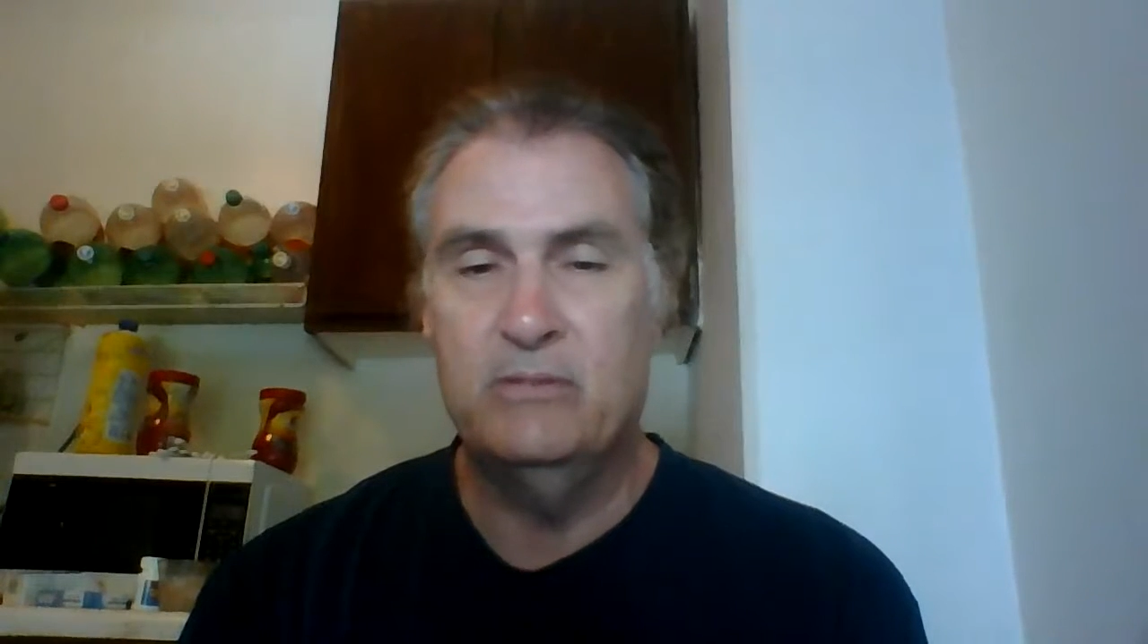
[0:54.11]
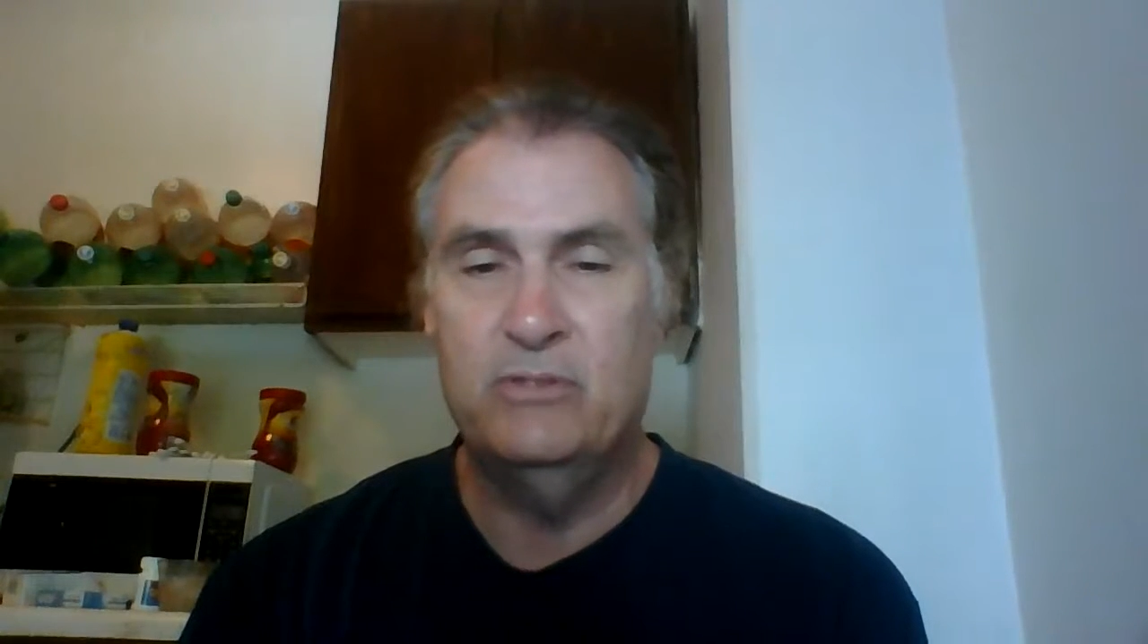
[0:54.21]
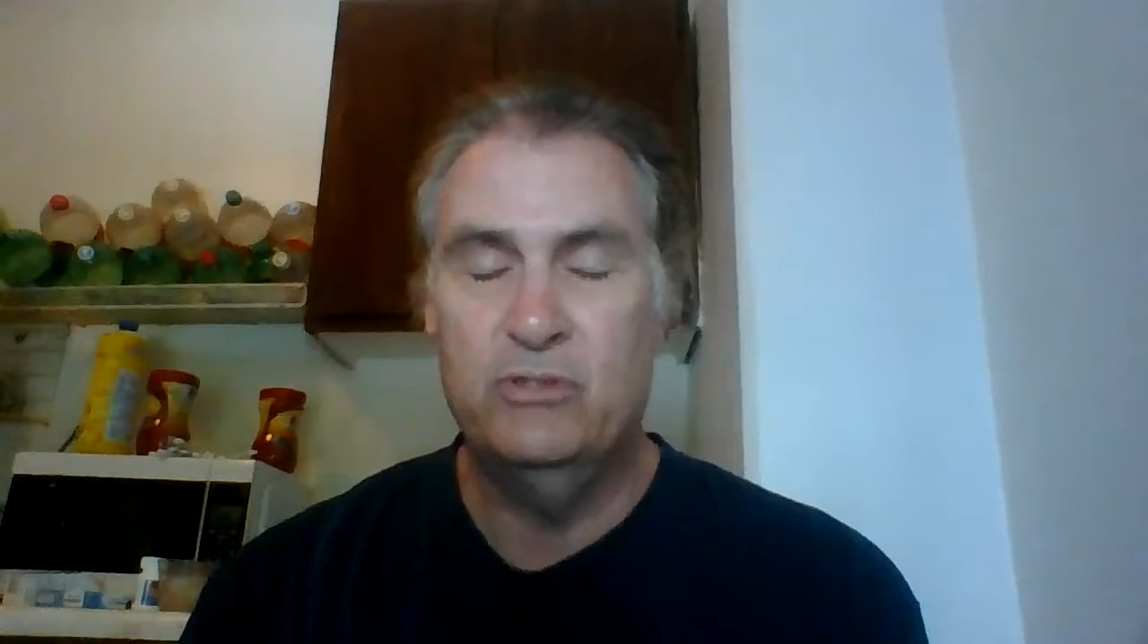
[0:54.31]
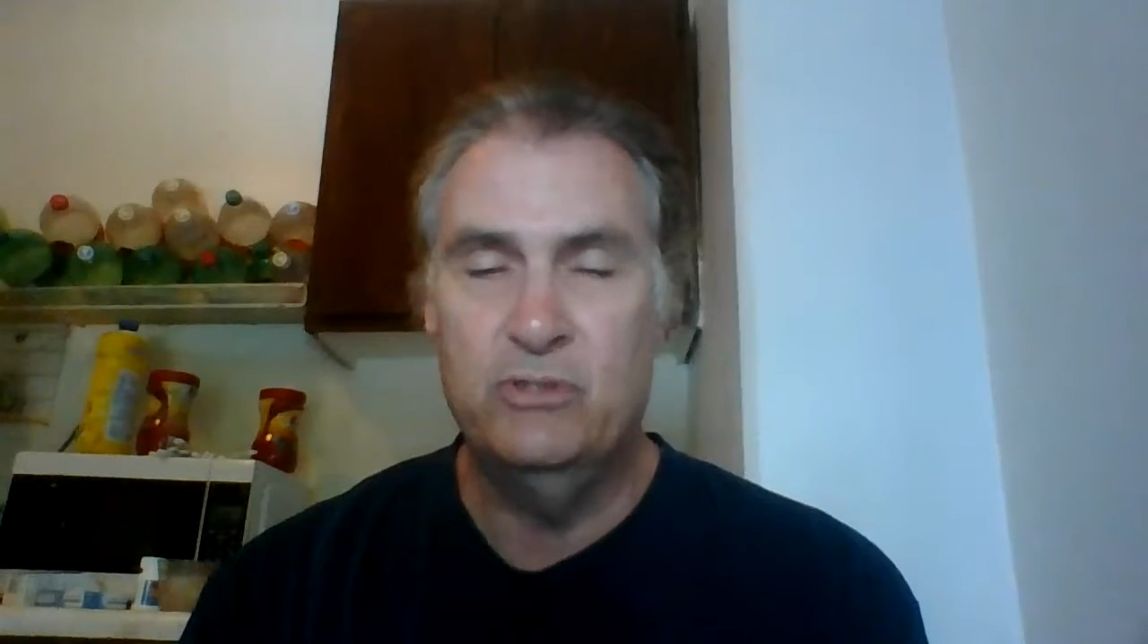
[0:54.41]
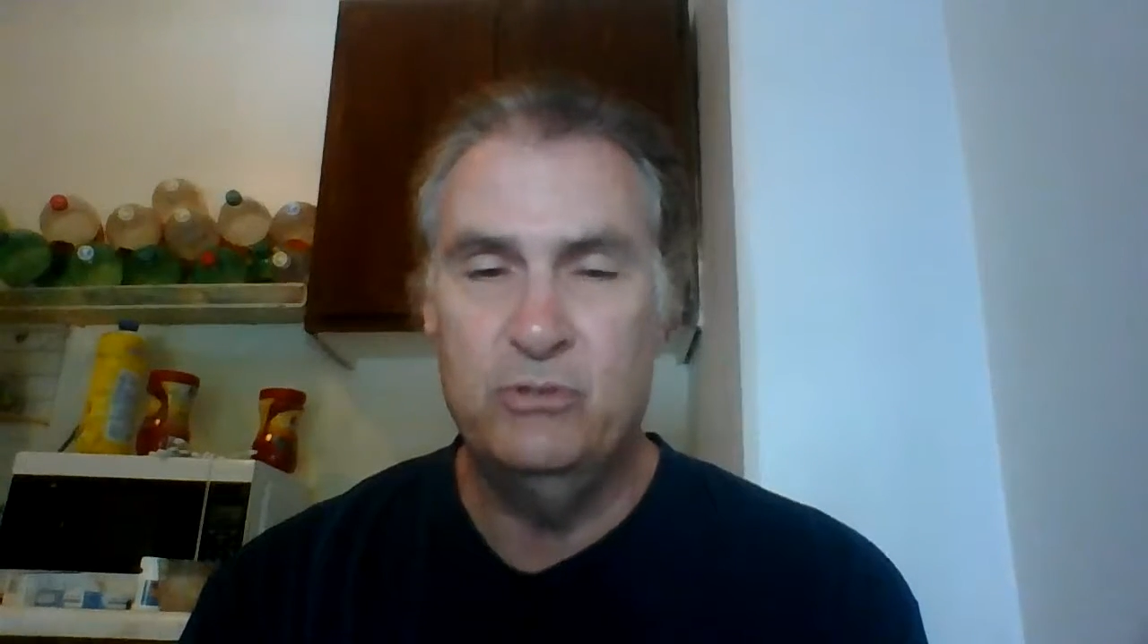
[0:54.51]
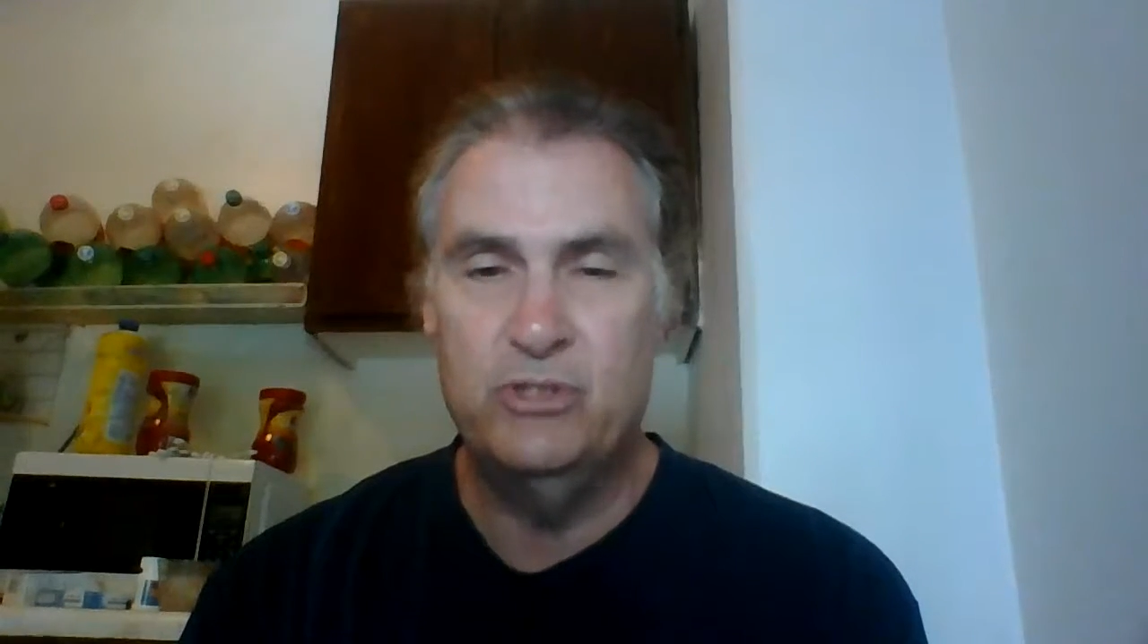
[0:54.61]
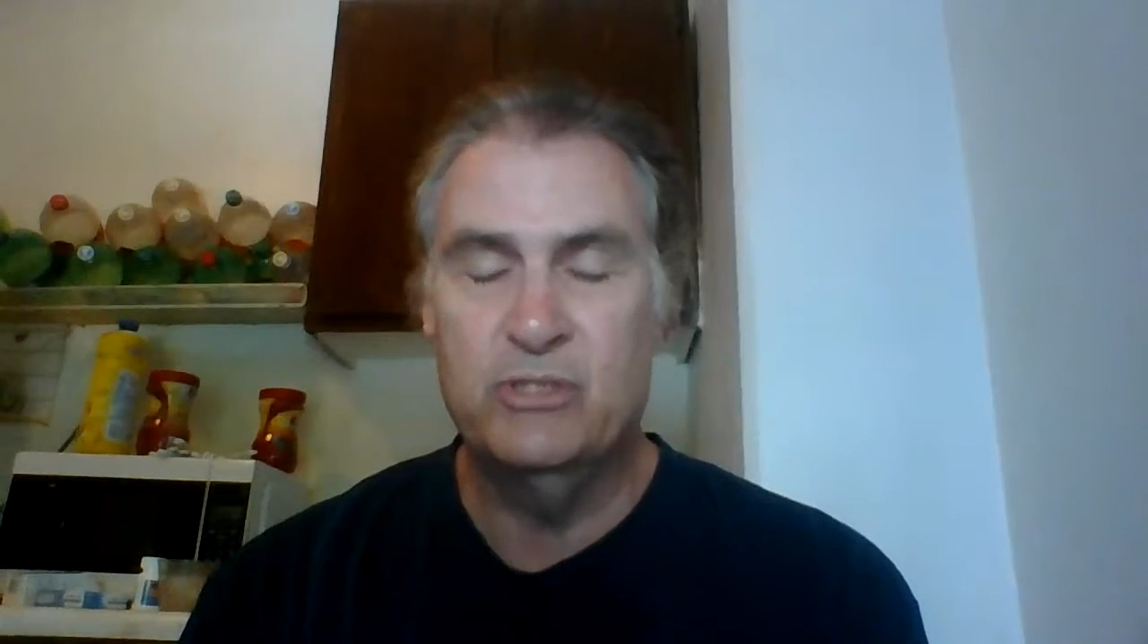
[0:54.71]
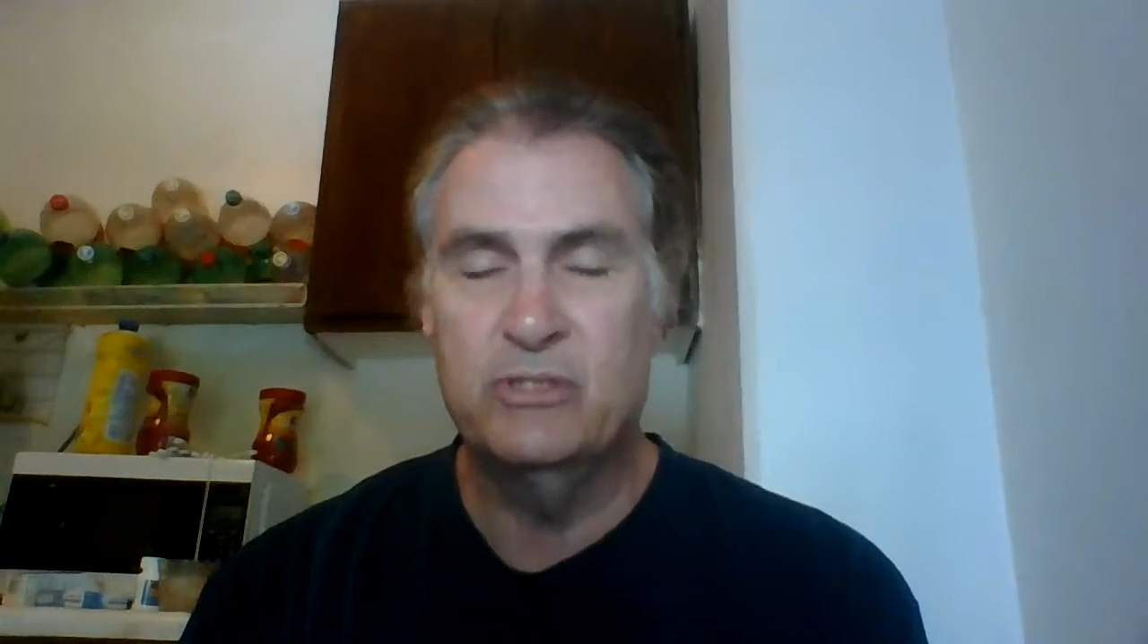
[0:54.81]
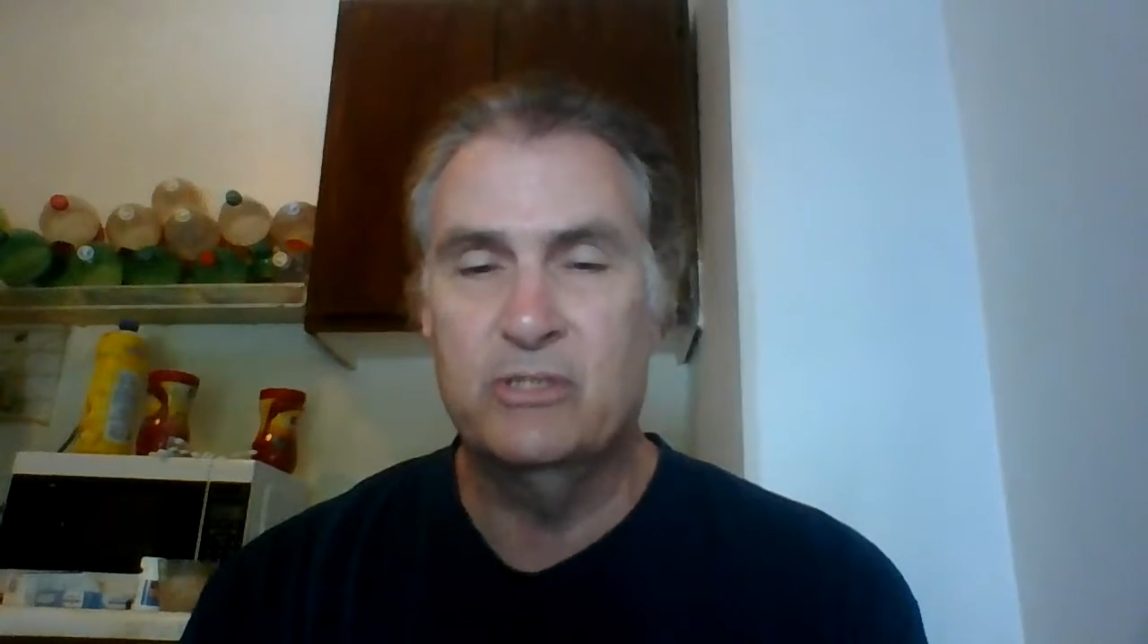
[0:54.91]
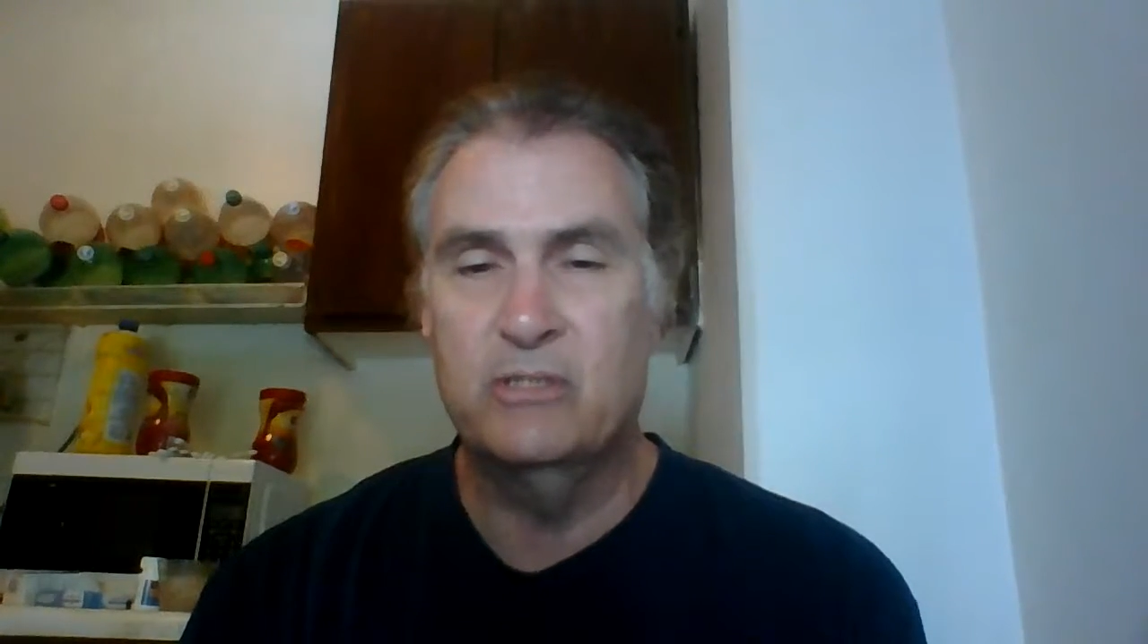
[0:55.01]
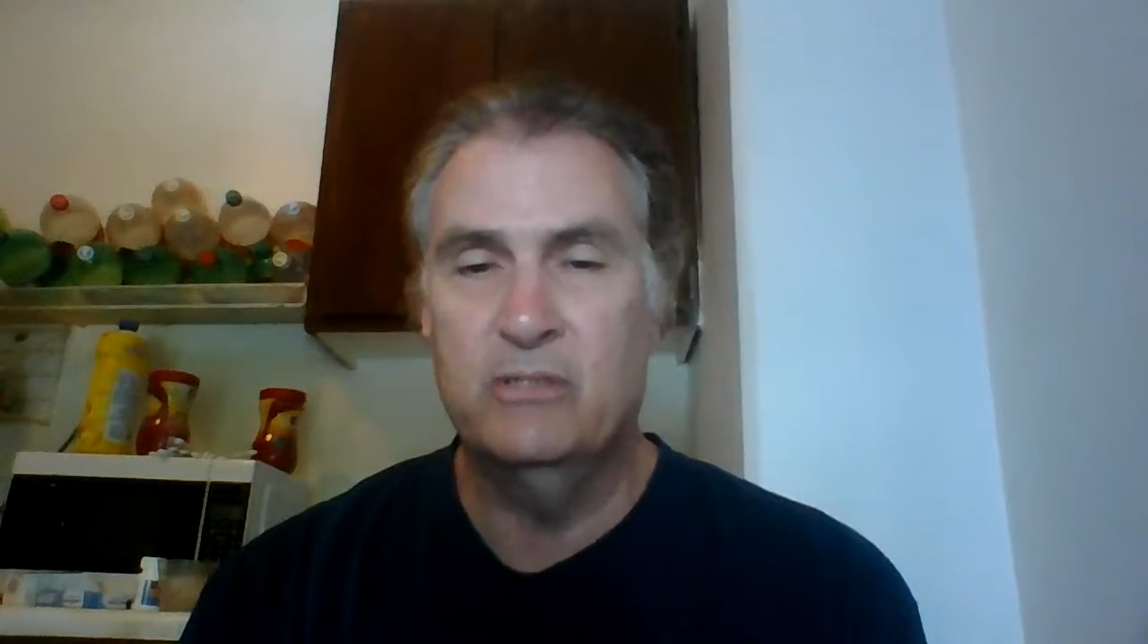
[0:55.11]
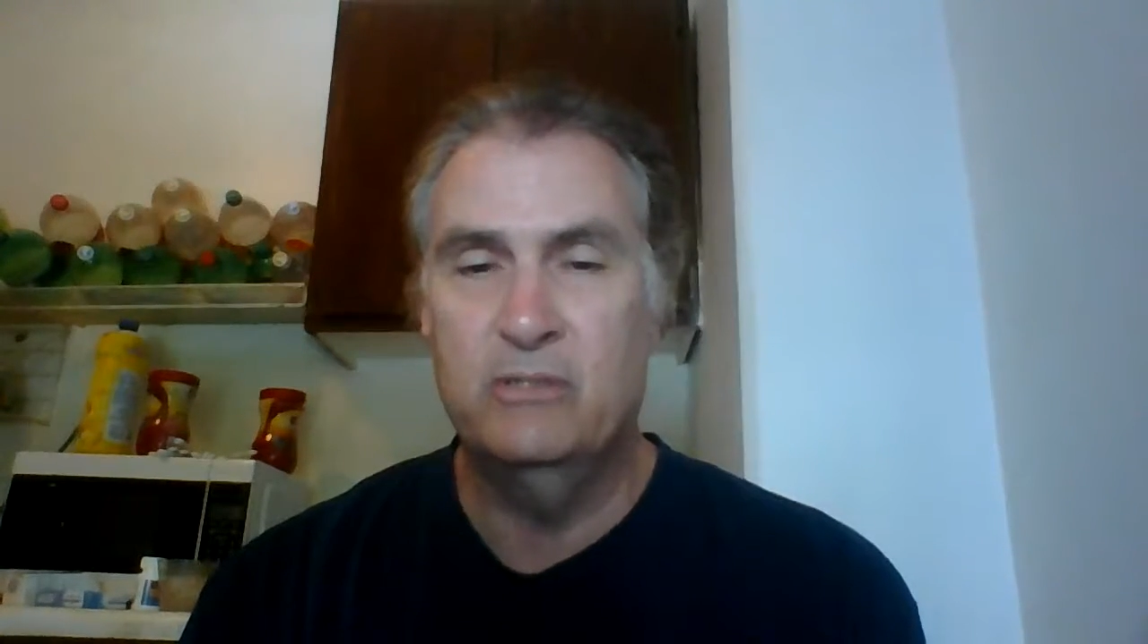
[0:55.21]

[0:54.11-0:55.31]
delusions and